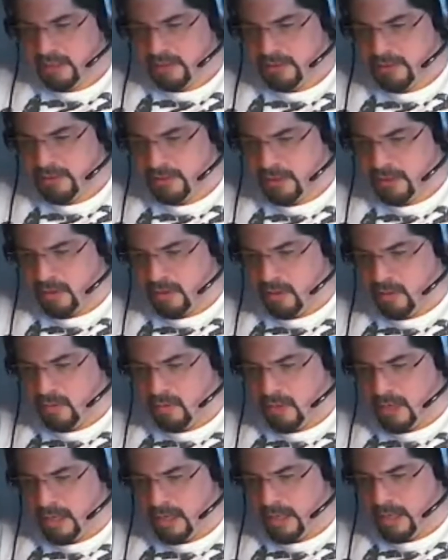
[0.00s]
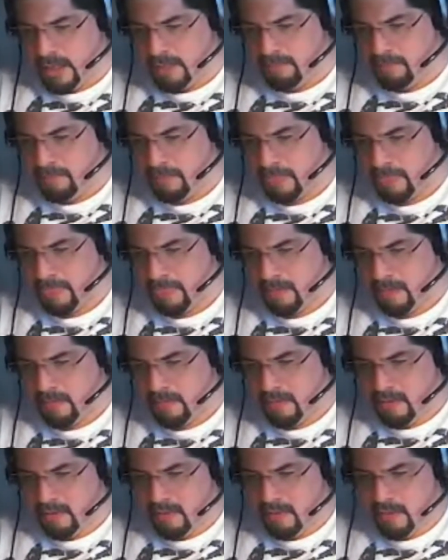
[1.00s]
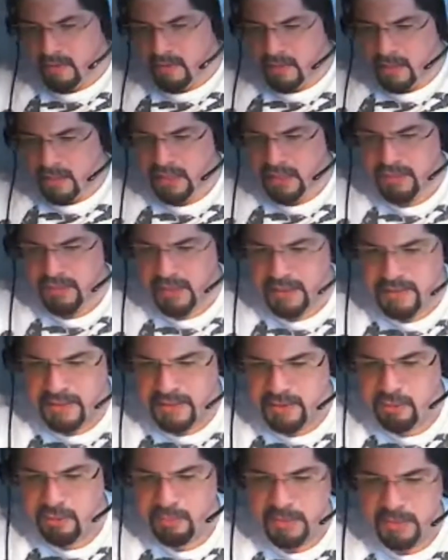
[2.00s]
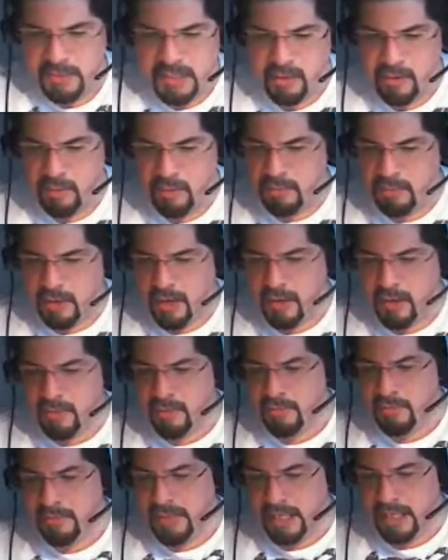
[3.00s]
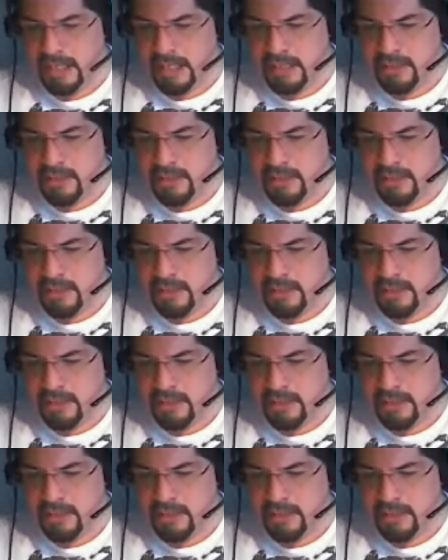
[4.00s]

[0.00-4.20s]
So he thinks it should be no problem getting